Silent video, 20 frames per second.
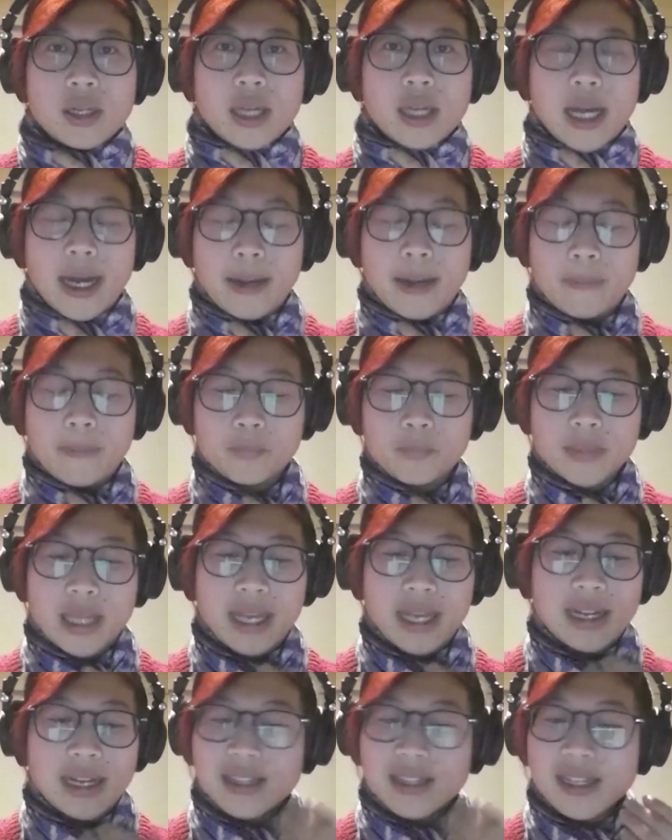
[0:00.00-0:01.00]

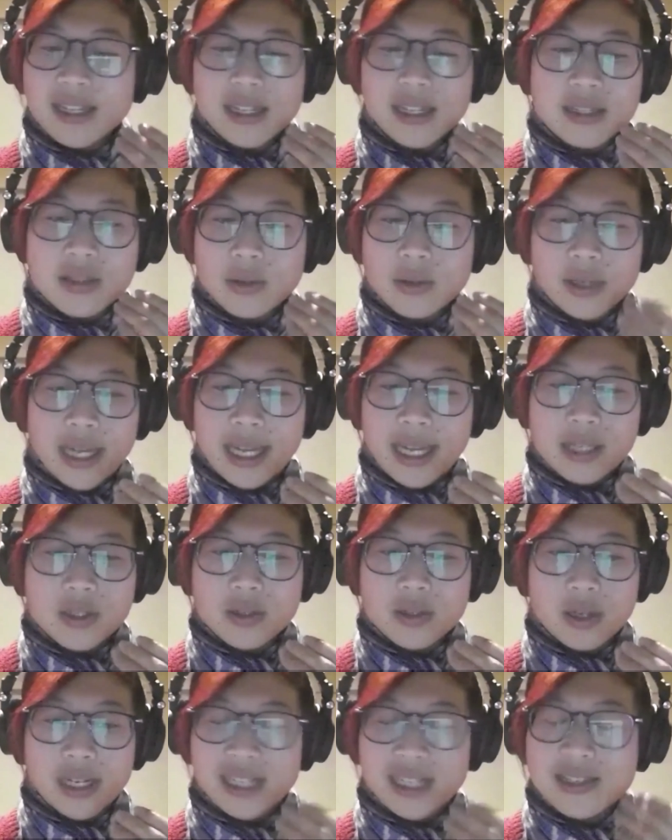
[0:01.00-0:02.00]
And I think it's okay to
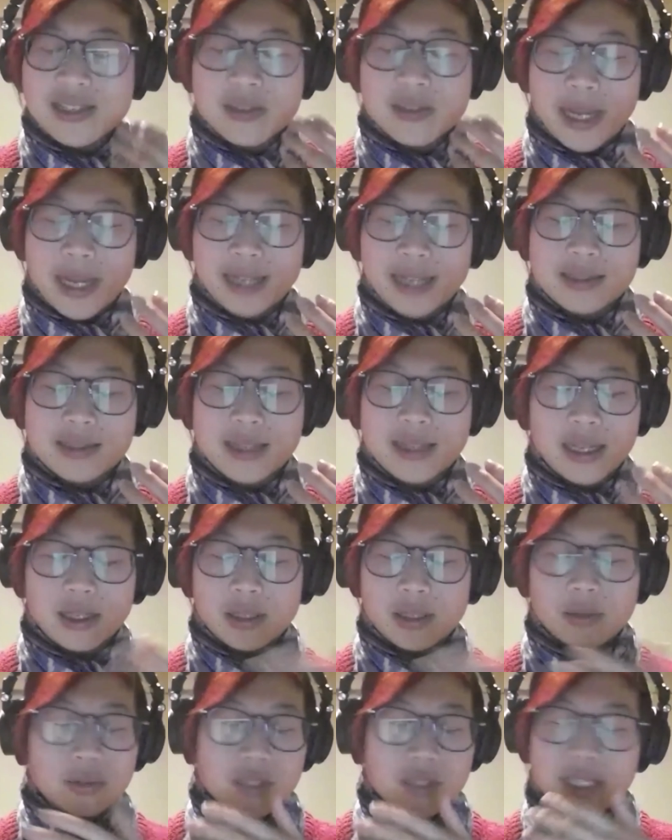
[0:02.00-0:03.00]
not expect that
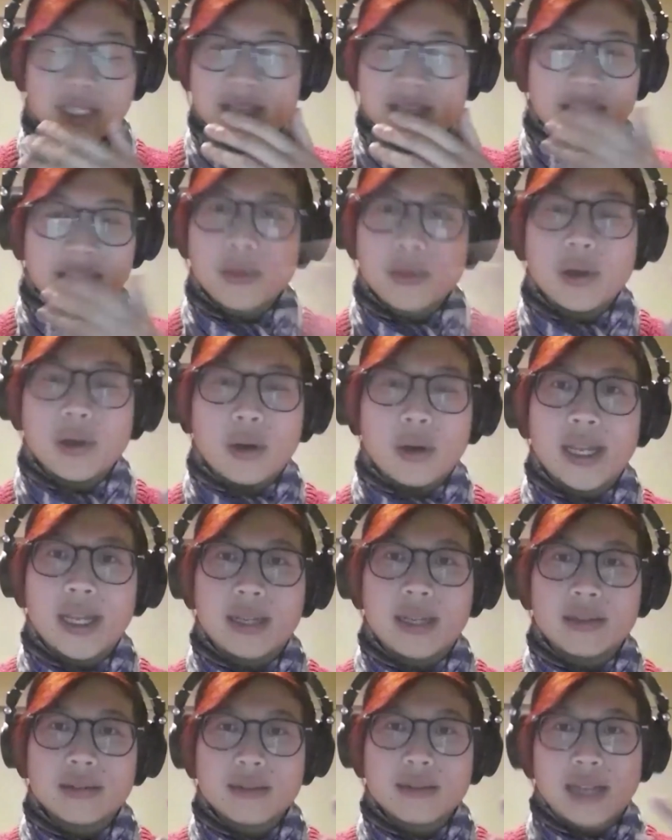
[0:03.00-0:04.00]
you'll just keep
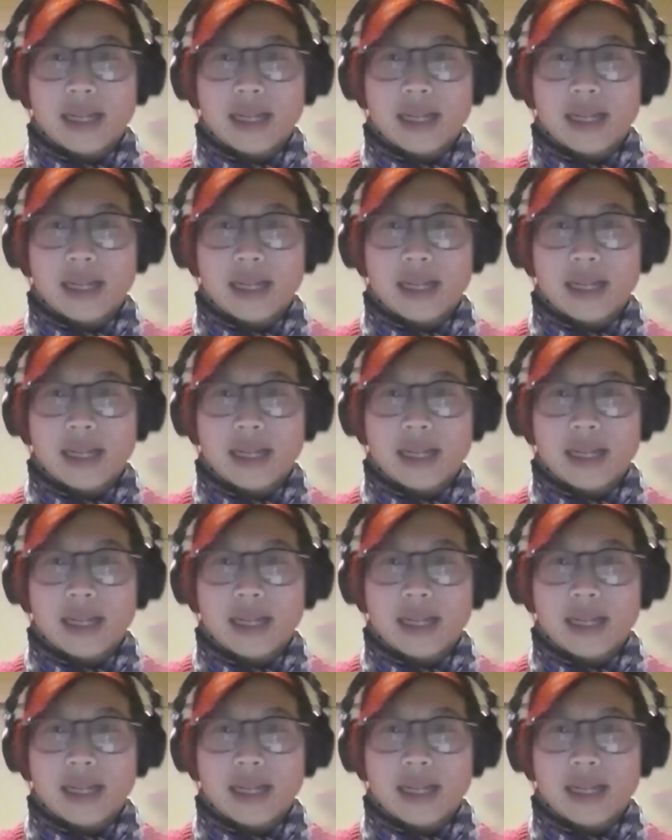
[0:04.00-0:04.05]
going,